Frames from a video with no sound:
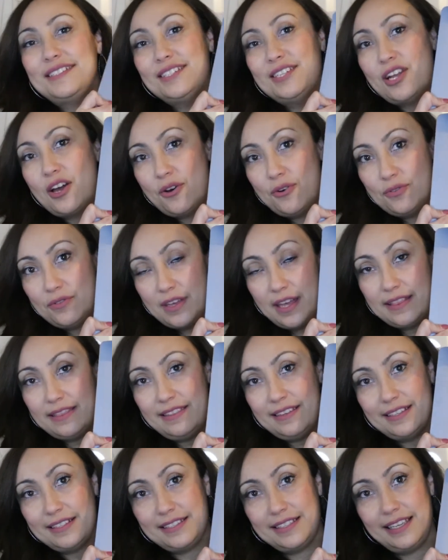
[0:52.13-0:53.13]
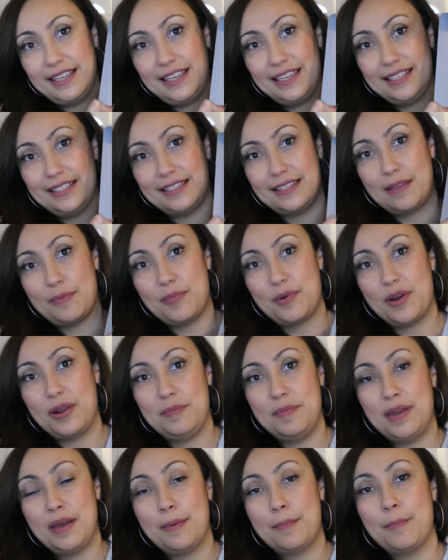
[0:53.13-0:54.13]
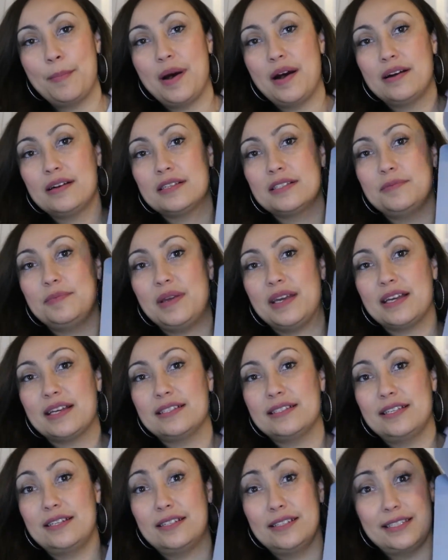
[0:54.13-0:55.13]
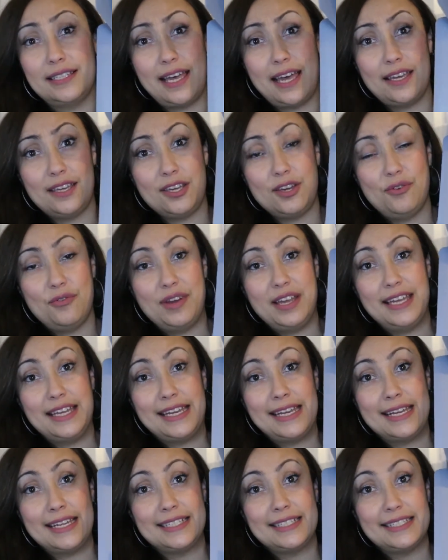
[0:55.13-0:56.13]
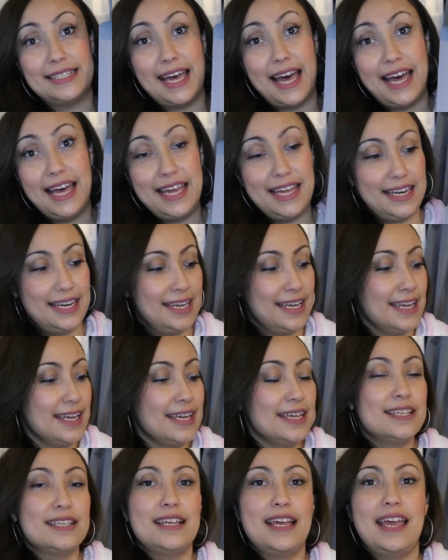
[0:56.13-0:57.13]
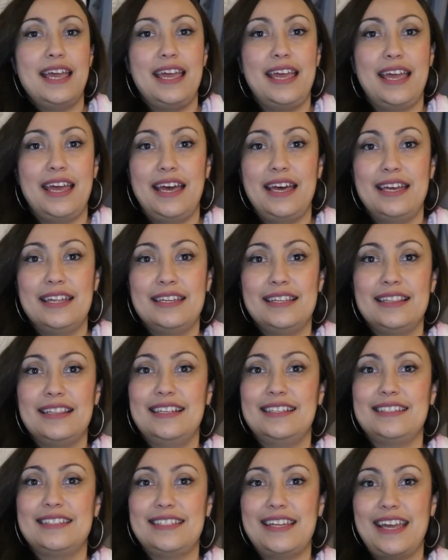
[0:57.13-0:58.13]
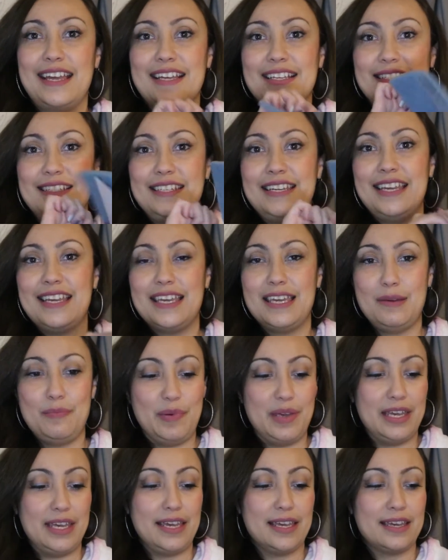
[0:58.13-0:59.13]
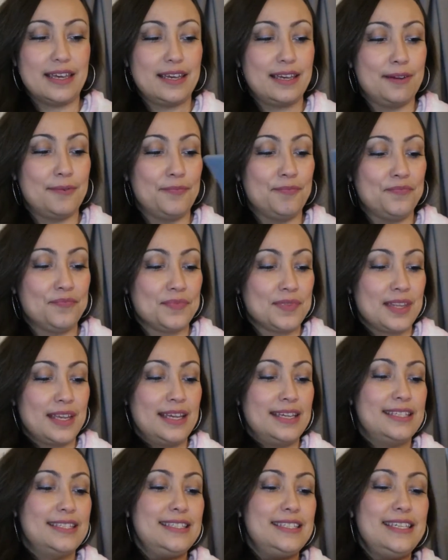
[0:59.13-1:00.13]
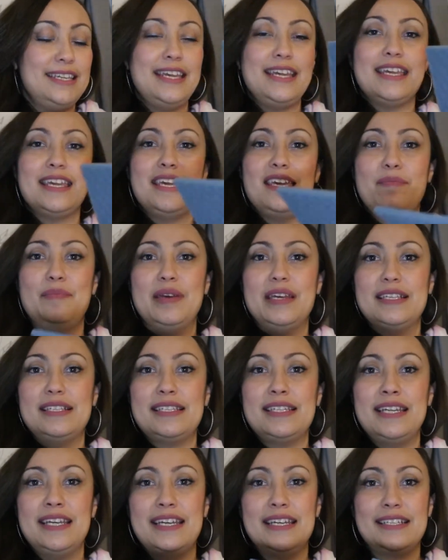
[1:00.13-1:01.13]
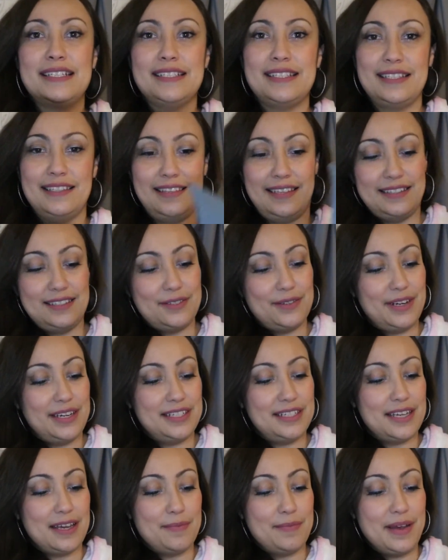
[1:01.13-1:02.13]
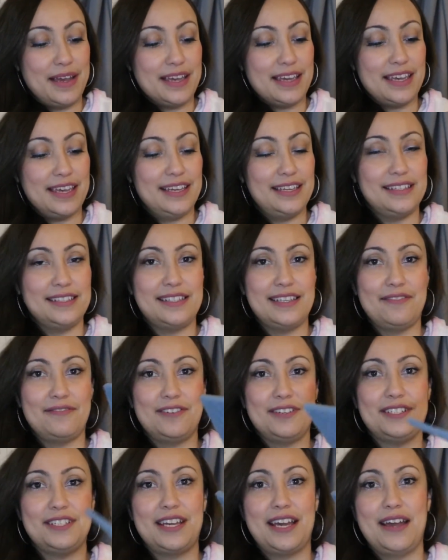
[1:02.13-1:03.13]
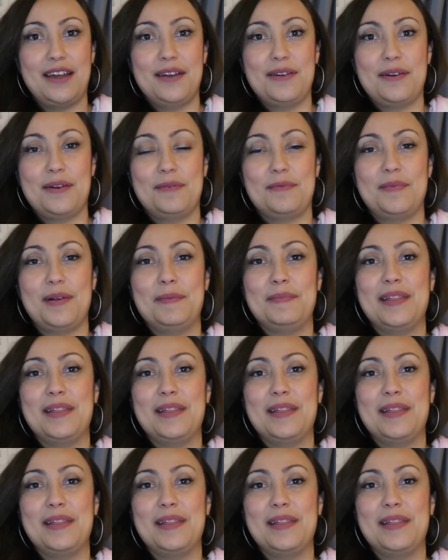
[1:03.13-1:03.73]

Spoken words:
know that this is the premium box because it'll tell you inside. And let's take a sneaky peek. Sneaky business. That's what I tell my kids every time. I'm